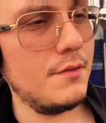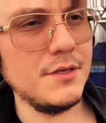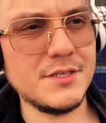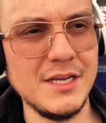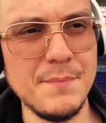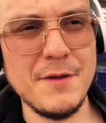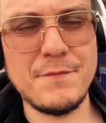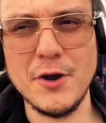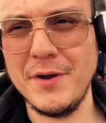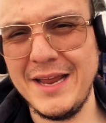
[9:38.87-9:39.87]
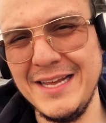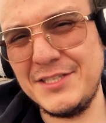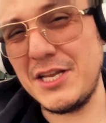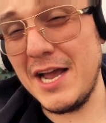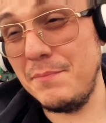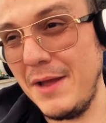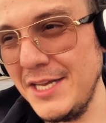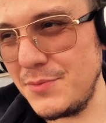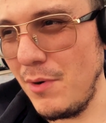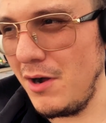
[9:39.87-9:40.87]
This is gonna be very inside
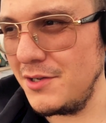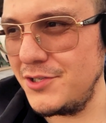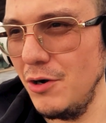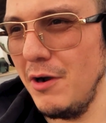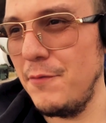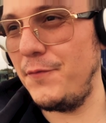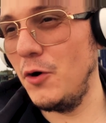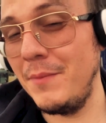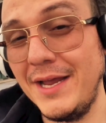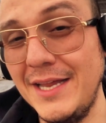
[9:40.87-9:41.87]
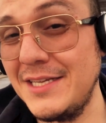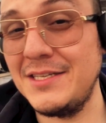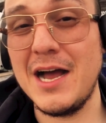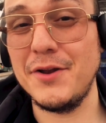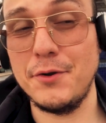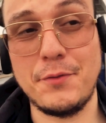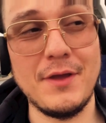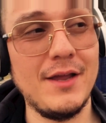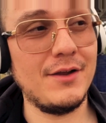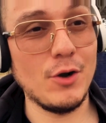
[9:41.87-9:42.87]
baseball, so if filmmaking is not your
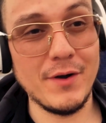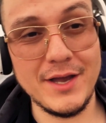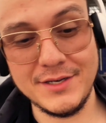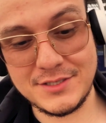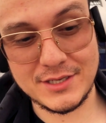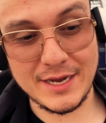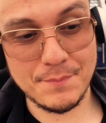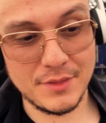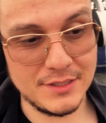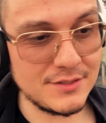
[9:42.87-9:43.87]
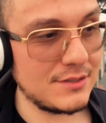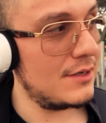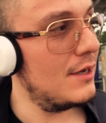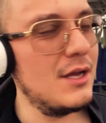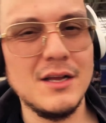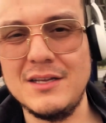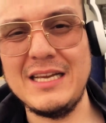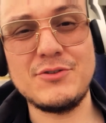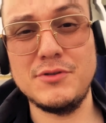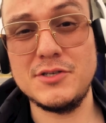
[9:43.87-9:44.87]
thing, go ahead and skip this.
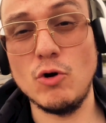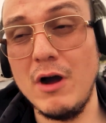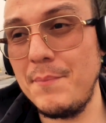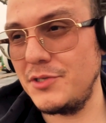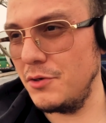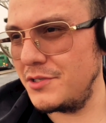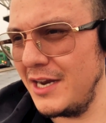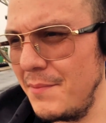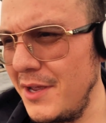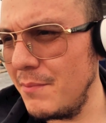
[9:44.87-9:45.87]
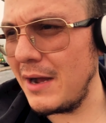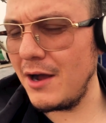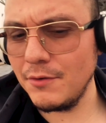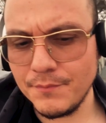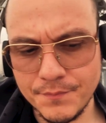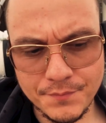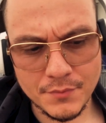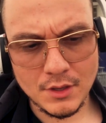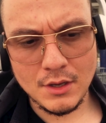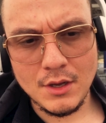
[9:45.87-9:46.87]
That's what this whole episode is gonna be about.
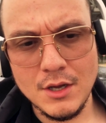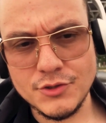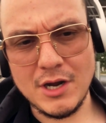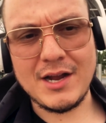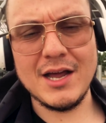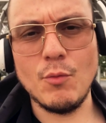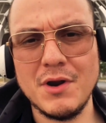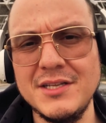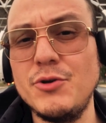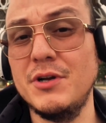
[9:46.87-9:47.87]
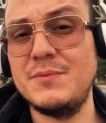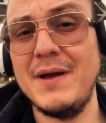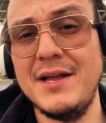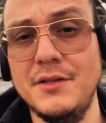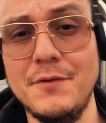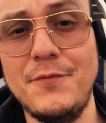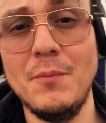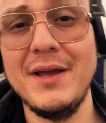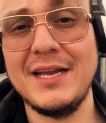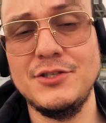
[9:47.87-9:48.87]
So I kind of wanted to expand on the
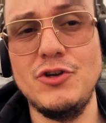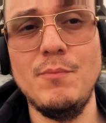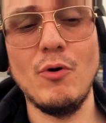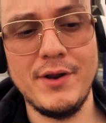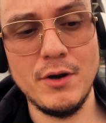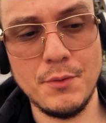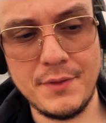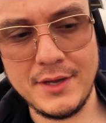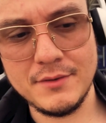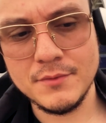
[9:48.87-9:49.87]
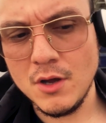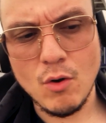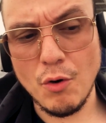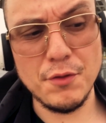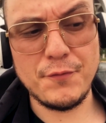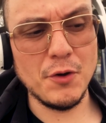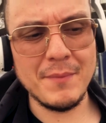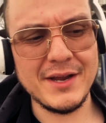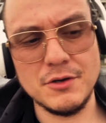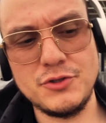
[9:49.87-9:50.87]
filmmaking 2.0 thing, or the
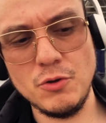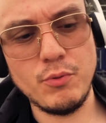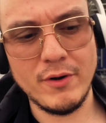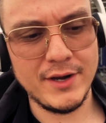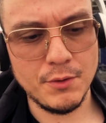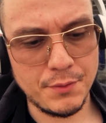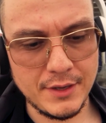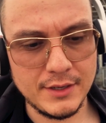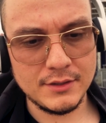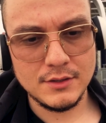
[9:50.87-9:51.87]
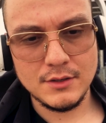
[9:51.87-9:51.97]
filmmaker 2.0 thing.